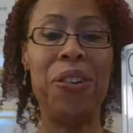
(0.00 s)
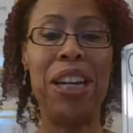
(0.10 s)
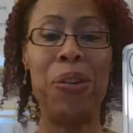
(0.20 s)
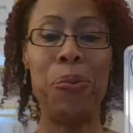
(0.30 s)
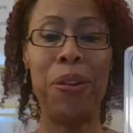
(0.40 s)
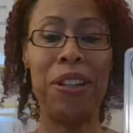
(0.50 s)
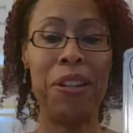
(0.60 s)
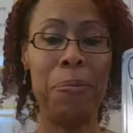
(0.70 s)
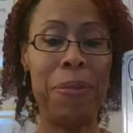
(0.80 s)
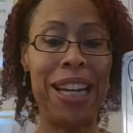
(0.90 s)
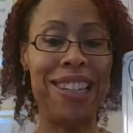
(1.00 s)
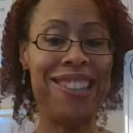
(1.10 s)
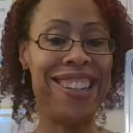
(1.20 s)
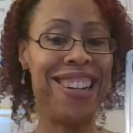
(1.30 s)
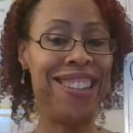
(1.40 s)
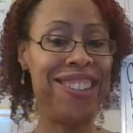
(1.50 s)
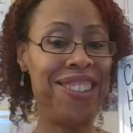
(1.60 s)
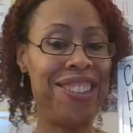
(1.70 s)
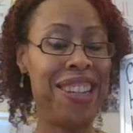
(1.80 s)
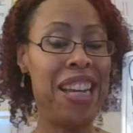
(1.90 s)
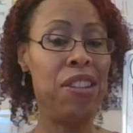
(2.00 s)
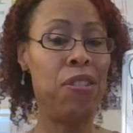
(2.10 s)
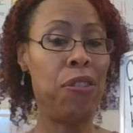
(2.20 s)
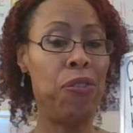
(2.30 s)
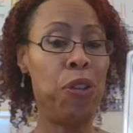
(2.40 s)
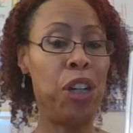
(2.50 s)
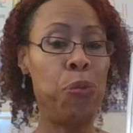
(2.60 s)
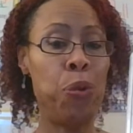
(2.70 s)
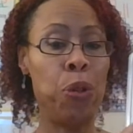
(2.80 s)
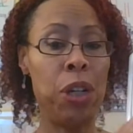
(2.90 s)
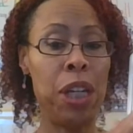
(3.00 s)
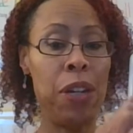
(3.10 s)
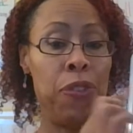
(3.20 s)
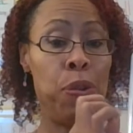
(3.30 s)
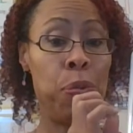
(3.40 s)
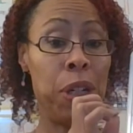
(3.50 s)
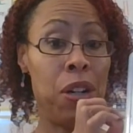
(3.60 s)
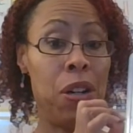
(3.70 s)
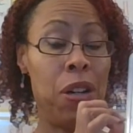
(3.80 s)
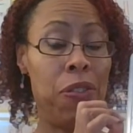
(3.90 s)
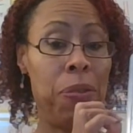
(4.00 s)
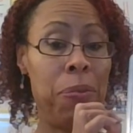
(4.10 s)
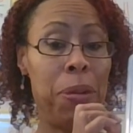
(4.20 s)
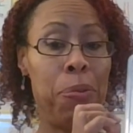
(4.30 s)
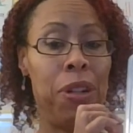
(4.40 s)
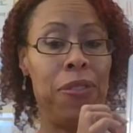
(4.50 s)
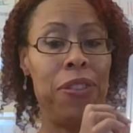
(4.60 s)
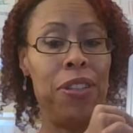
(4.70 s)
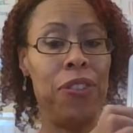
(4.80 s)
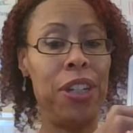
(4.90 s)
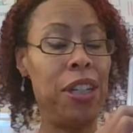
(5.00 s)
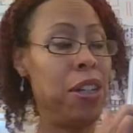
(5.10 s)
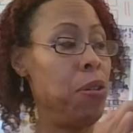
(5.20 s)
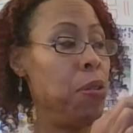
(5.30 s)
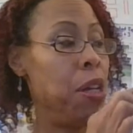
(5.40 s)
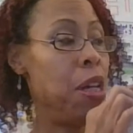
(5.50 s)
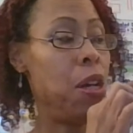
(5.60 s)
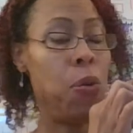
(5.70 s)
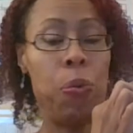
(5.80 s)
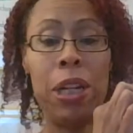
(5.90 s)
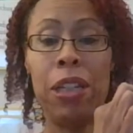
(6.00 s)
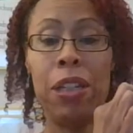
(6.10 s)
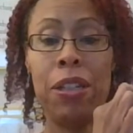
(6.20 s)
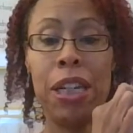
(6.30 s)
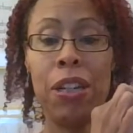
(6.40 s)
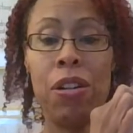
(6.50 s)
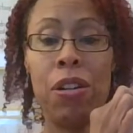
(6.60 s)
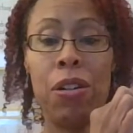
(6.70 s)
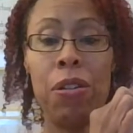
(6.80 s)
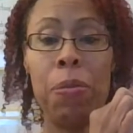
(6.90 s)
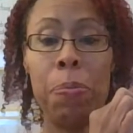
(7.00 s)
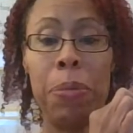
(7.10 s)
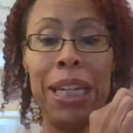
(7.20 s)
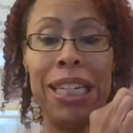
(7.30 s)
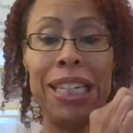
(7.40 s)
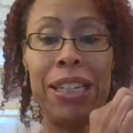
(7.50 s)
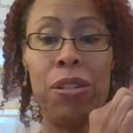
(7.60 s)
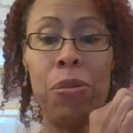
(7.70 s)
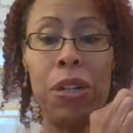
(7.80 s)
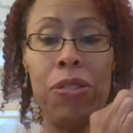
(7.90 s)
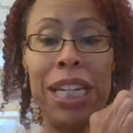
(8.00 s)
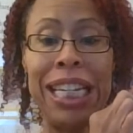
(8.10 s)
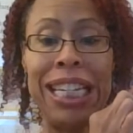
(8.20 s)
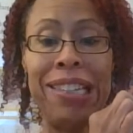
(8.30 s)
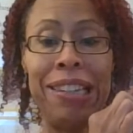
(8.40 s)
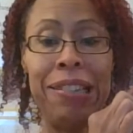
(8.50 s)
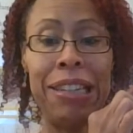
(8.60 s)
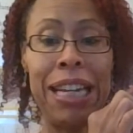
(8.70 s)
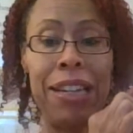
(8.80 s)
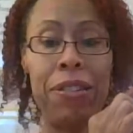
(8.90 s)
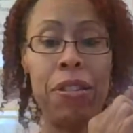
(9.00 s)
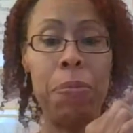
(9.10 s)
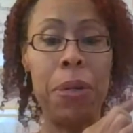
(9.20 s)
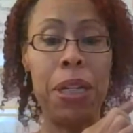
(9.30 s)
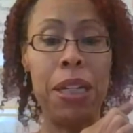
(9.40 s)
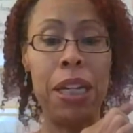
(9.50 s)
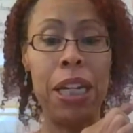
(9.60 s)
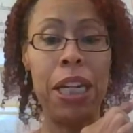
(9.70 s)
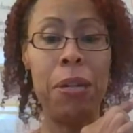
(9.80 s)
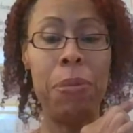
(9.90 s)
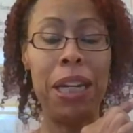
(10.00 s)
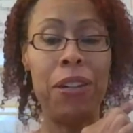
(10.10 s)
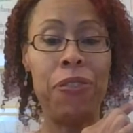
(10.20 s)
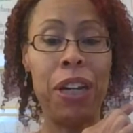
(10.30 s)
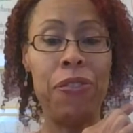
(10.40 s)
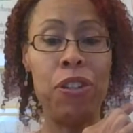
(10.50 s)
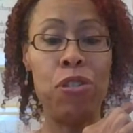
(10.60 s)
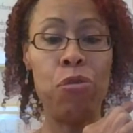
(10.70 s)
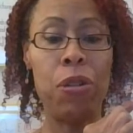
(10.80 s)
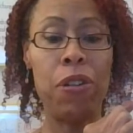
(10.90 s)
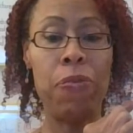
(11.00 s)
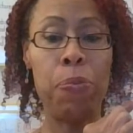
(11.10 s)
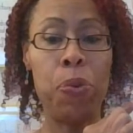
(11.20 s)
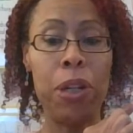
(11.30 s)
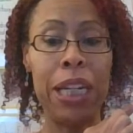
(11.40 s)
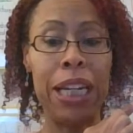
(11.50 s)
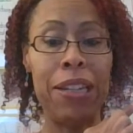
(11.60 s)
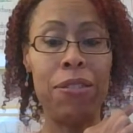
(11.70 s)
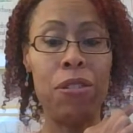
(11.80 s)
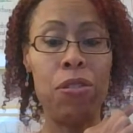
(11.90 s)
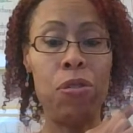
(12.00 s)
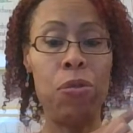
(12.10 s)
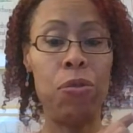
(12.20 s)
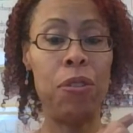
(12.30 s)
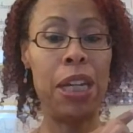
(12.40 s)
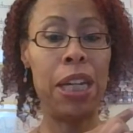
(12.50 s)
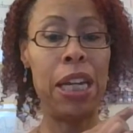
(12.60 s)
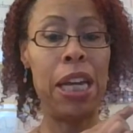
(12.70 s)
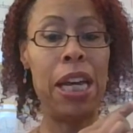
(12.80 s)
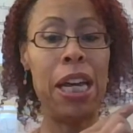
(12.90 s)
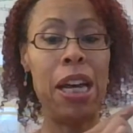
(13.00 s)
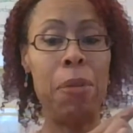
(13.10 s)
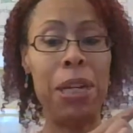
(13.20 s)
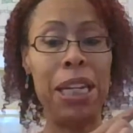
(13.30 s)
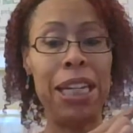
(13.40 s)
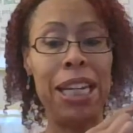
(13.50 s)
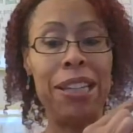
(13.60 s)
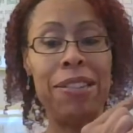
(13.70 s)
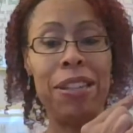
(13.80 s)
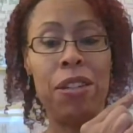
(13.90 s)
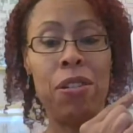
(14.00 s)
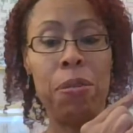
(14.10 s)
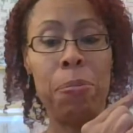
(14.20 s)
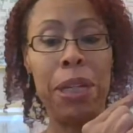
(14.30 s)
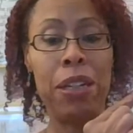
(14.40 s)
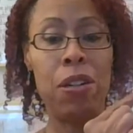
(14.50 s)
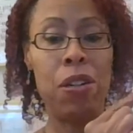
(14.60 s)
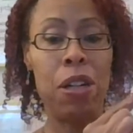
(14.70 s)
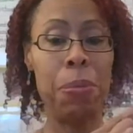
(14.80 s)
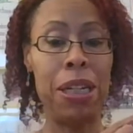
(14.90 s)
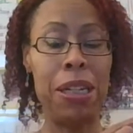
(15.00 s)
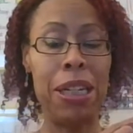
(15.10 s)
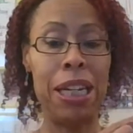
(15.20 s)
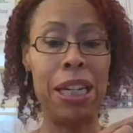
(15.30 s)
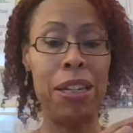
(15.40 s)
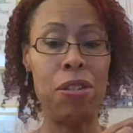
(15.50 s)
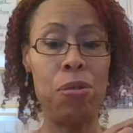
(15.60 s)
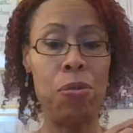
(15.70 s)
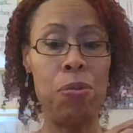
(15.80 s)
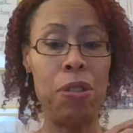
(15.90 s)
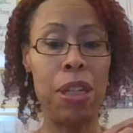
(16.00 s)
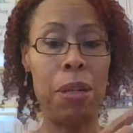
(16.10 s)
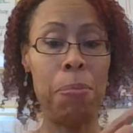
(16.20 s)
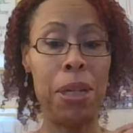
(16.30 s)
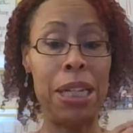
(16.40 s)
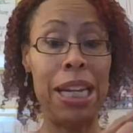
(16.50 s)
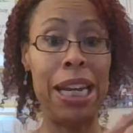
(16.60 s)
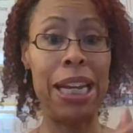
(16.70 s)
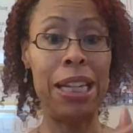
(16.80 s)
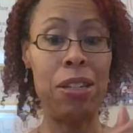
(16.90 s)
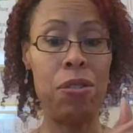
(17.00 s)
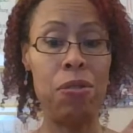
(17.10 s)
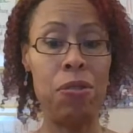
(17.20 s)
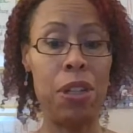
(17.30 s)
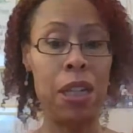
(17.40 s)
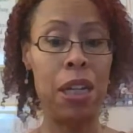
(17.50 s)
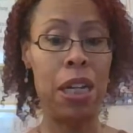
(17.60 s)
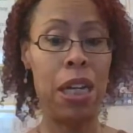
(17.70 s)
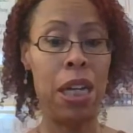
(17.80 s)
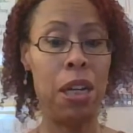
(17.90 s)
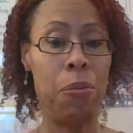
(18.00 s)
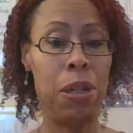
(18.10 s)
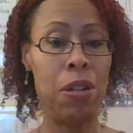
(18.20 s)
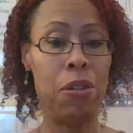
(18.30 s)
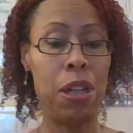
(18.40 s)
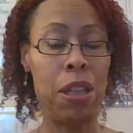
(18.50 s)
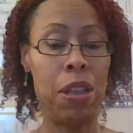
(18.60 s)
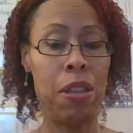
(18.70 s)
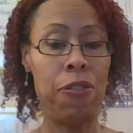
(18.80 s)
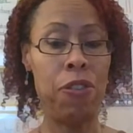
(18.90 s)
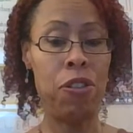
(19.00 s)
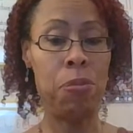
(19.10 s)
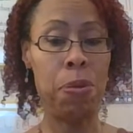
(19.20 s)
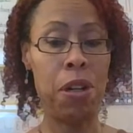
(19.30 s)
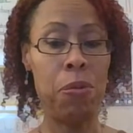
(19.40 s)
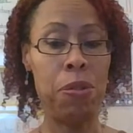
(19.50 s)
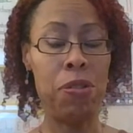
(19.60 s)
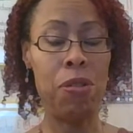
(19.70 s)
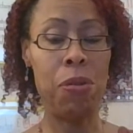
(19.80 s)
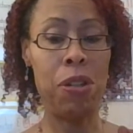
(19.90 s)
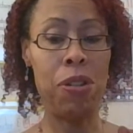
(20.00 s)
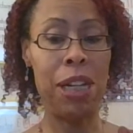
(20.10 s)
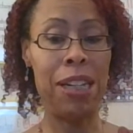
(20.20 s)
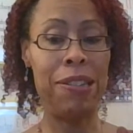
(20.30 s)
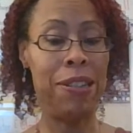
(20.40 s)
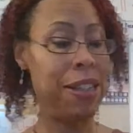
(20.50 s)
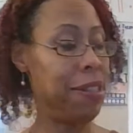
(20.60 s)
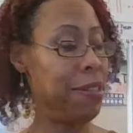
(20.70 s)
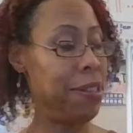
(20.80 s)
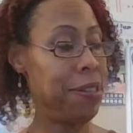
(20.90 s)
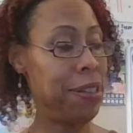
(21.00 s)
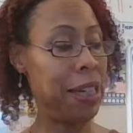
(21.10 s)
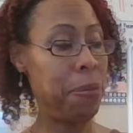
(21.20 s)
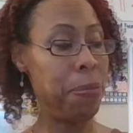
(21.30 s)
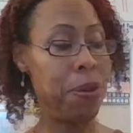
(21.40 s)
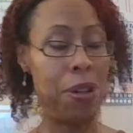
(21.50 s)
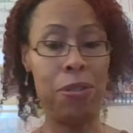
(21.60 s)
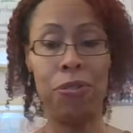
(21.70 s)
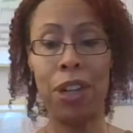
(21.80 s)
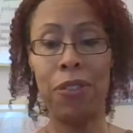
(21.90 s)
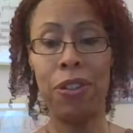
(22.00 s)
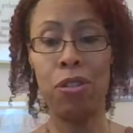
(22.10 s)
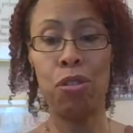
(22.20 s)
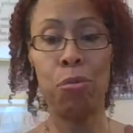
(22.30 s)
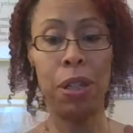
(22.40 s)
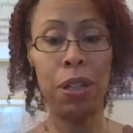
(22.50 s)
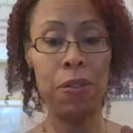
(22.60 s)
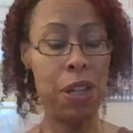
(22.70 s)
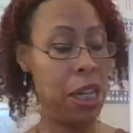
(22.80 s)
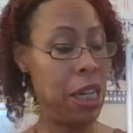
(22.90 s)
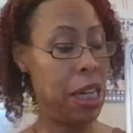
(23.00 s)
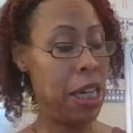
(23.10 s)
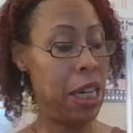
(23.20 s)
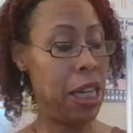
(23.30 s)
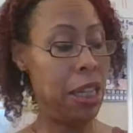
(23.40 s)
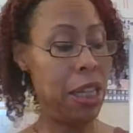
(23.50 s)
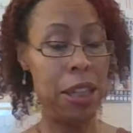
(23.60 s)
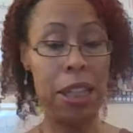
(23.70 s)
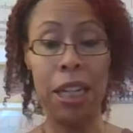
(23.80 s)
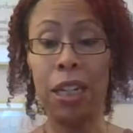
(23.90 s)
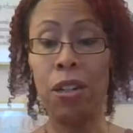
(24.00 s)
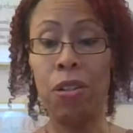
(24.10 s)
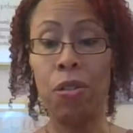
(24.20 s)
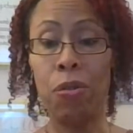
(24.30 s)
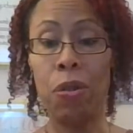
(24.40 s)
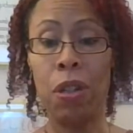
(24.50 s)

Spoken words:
and welcome back, scholars. So if you recall from the previous video, we looked at Carl baked 286 cakes on Monday. He baked 512 more cakes on Tuesday. How many cakes did Carl bake on Monday and Tuesday? Monday and Tuesday. And we know that the first part was 286, the second part is 512, and then the unknown